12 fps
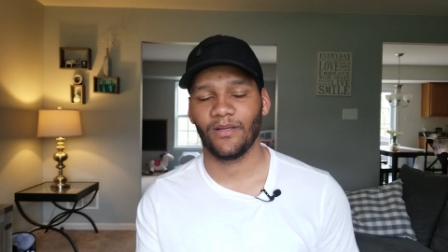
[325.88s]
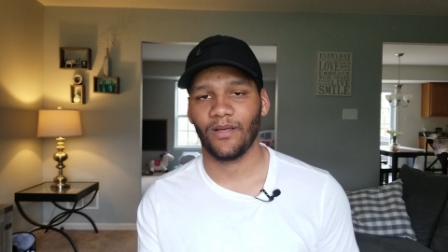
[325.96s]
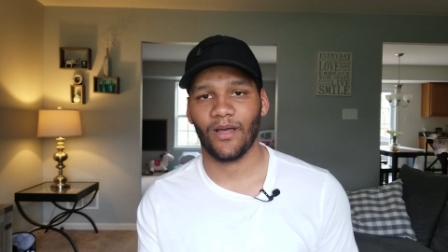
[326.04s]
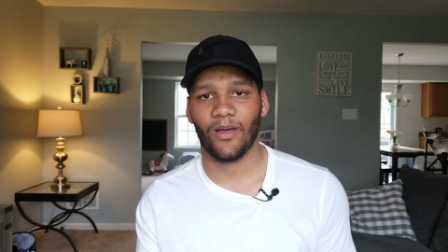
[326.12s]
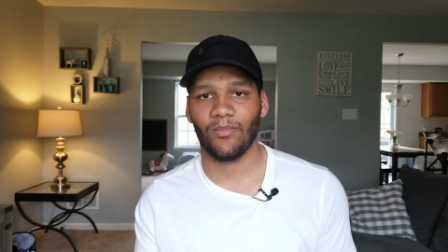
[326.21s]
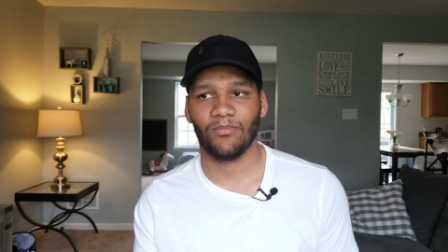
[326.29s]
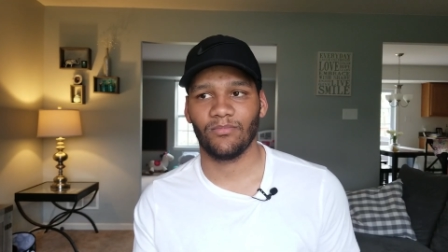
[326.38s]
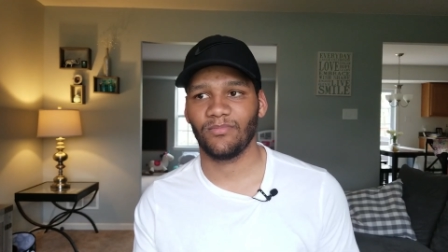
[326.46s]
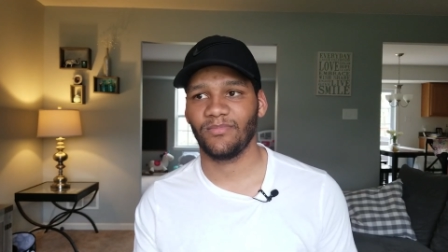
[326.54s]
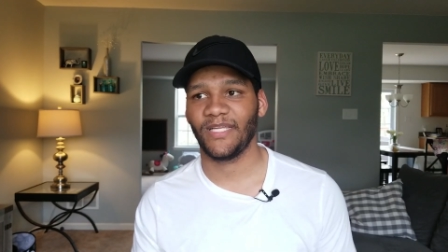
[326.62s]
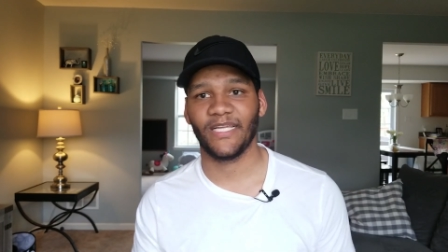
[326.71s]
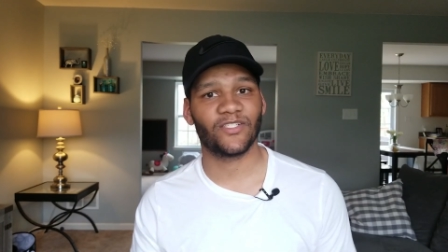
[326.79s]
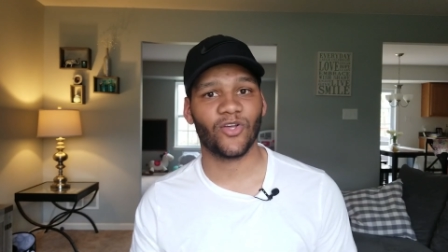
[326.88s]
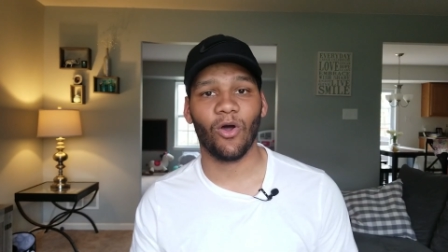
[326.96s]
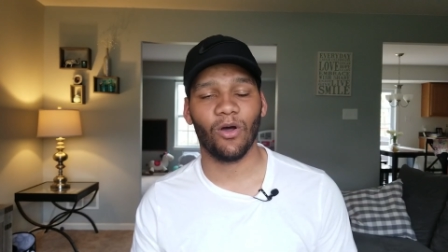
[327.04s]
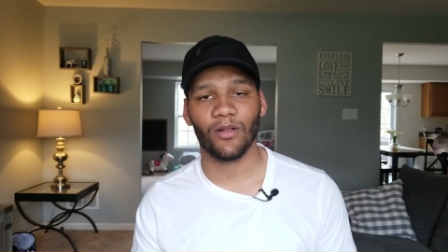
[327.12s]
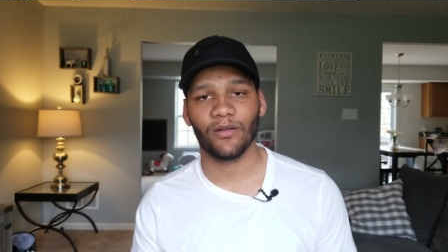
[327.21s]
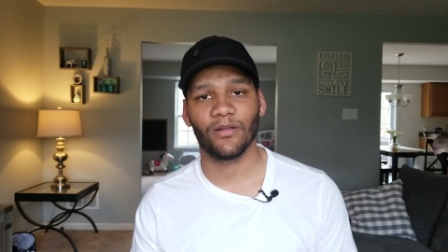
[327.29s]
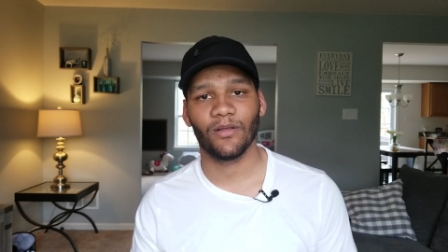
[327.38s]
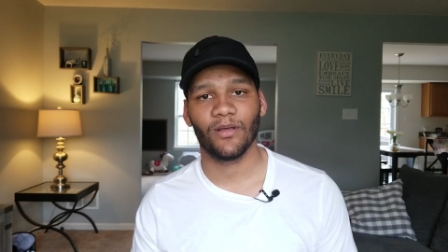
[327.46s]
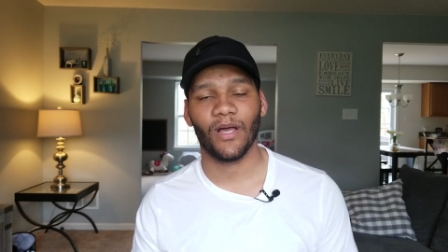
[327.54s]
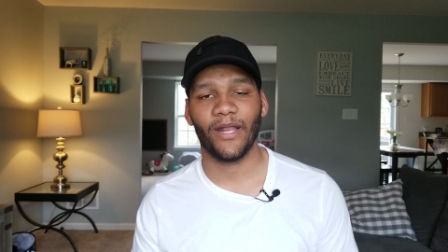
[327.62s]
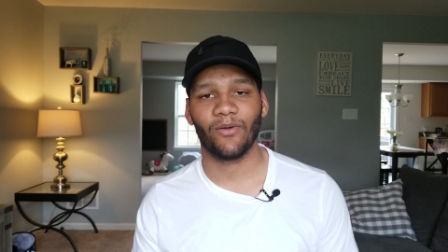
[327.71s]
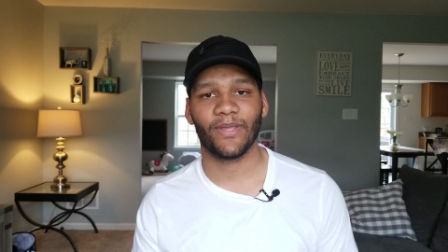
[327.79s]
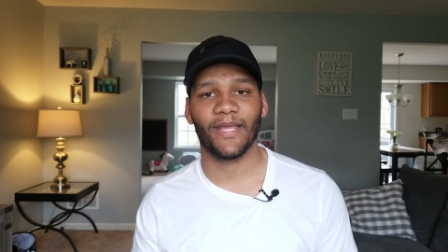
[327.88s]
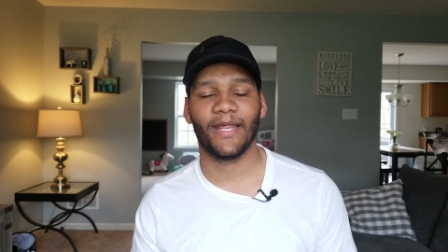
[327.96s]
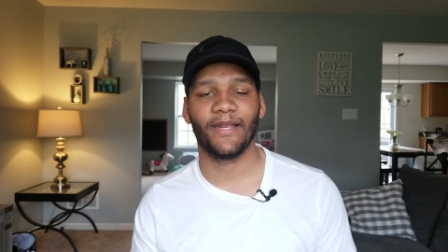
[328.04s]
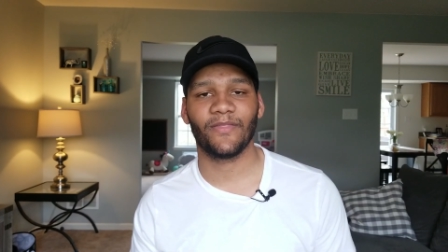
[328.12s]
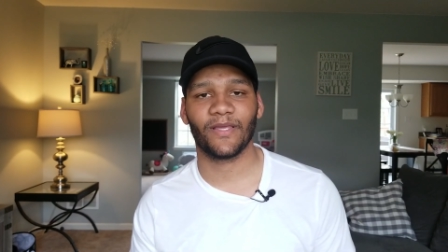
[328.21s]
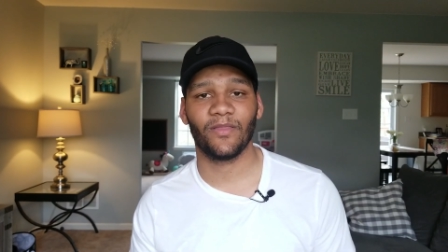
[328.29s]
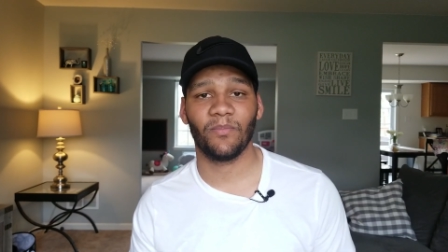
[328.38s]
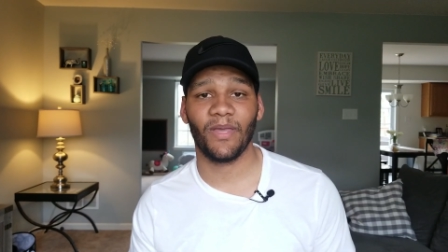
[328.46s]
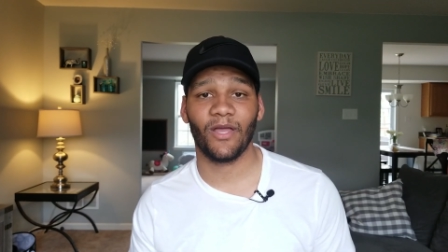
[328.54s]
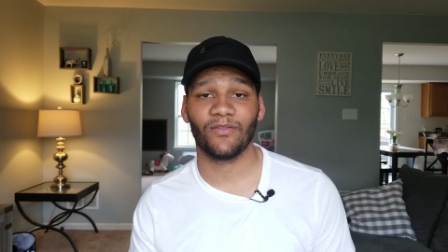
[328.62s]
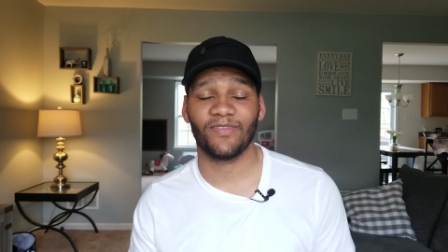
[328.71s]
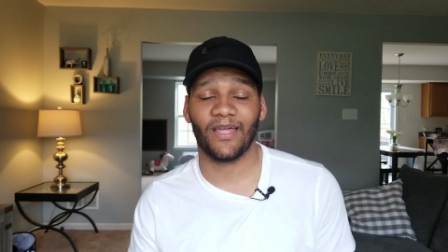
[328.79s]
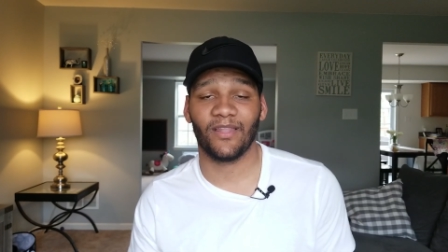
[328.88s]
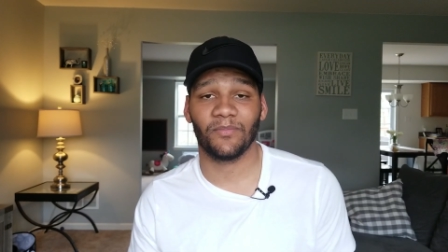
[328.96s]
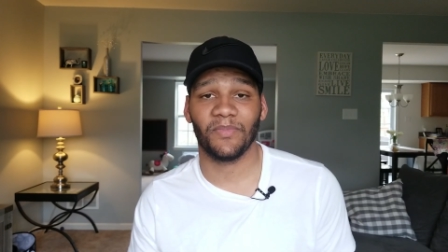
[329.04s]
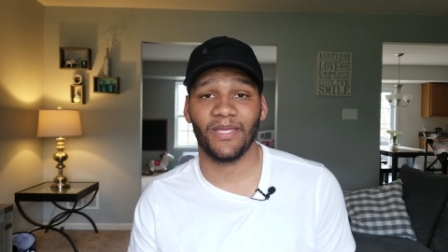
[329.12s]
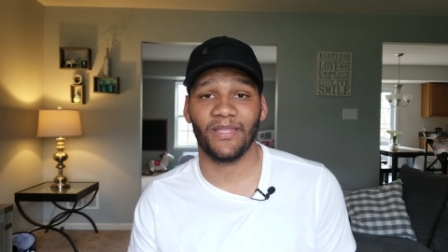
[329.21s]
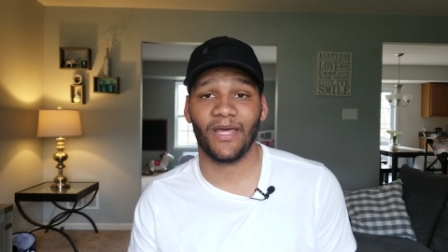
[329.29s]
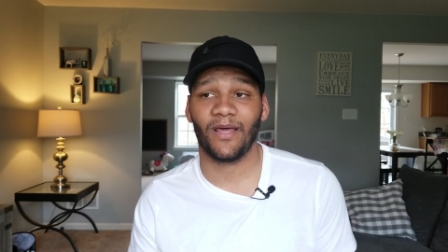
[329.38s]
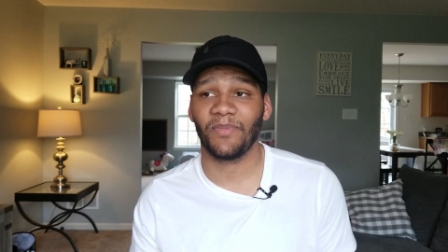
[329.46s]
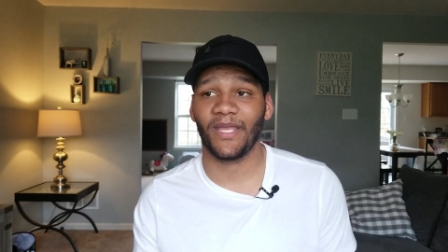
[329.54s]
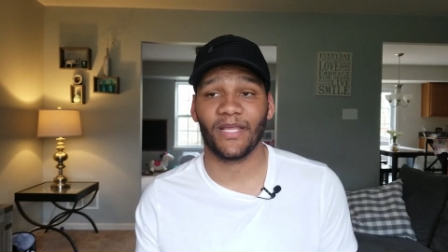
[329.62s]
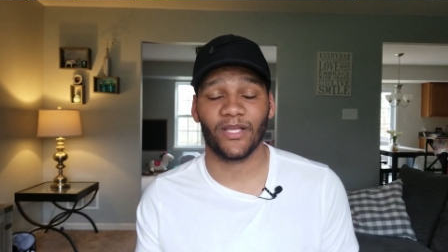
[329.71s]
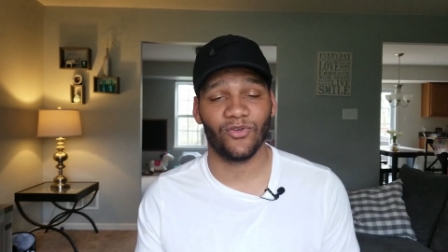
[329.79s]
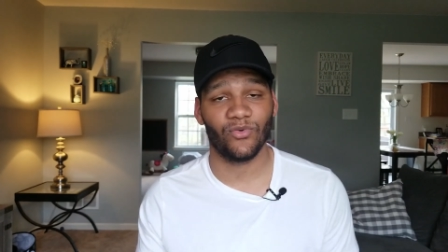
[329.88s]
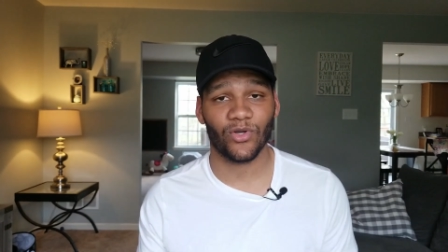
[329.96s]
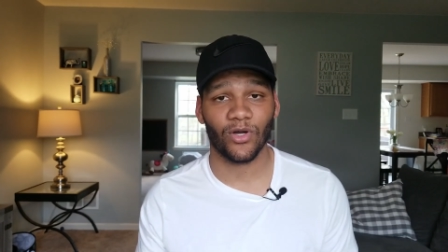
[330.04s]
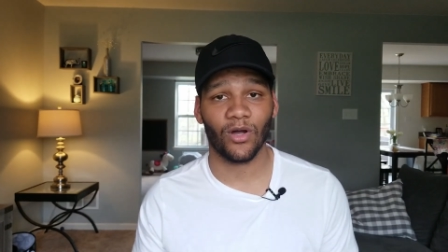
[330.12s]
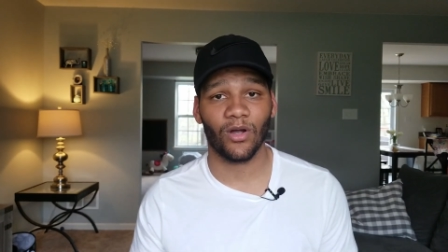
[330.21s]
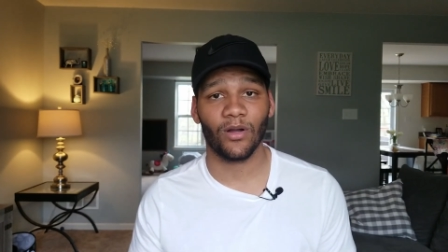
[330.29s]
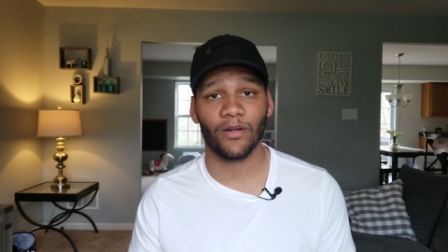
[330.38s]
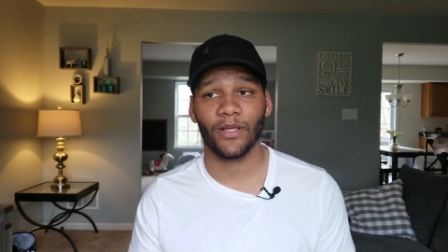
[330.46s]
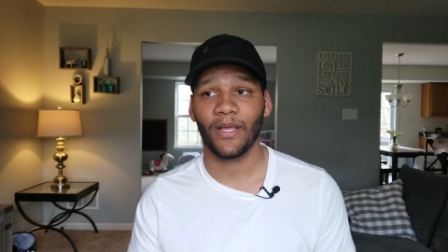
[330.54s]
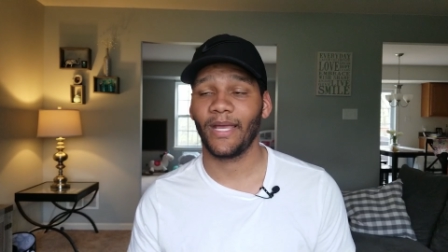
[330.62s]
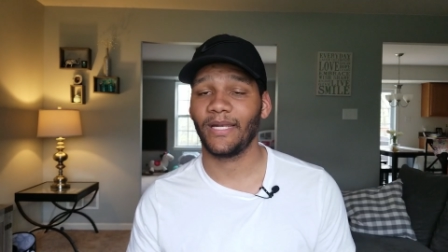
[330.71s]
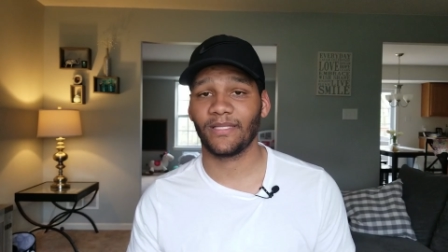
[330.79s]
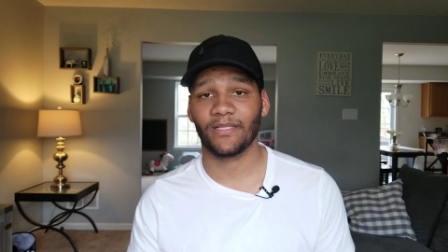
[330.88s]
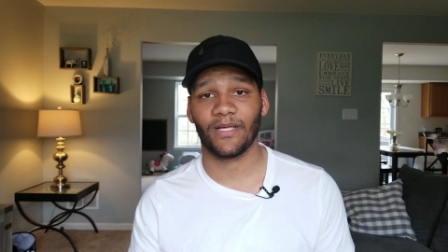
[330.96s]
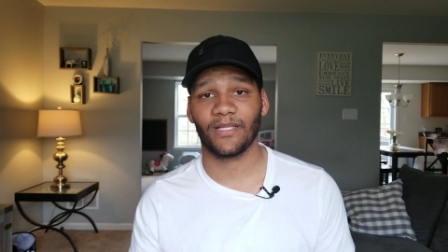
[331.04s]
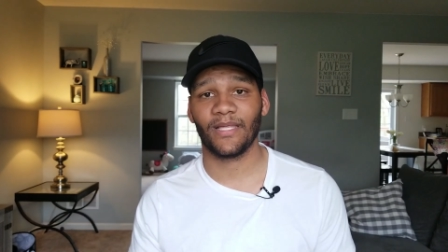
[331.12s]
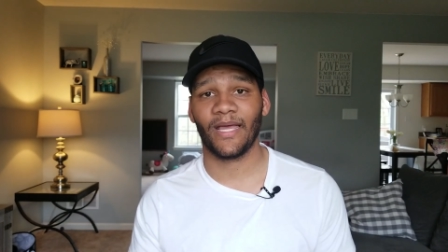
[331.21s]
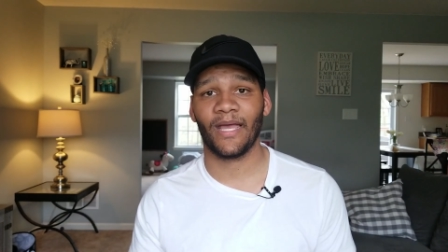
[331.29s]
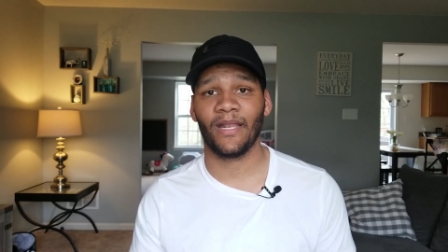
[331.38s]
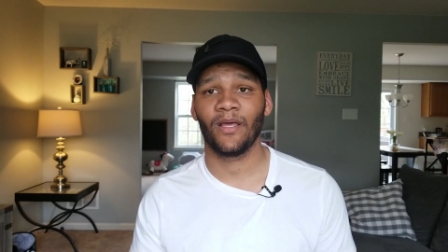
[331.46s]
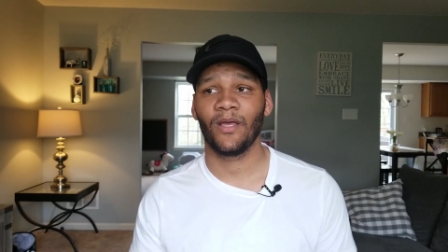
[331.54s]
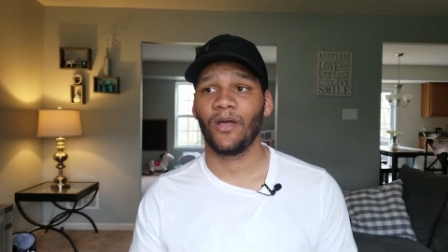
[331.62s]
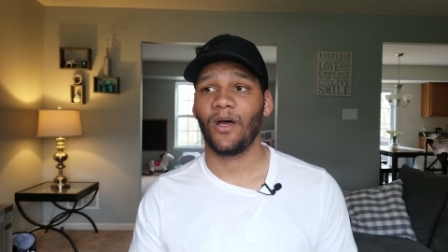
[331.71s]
um, it's gone. I don't get anything in the mail telling me that I'm getting a new card, anything like that.